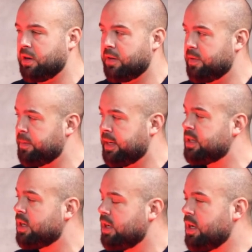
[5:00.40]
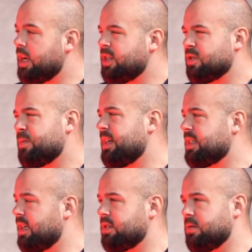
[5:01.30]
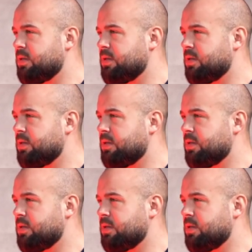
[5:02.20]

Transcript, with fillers: and off the pitch. It just makes sense for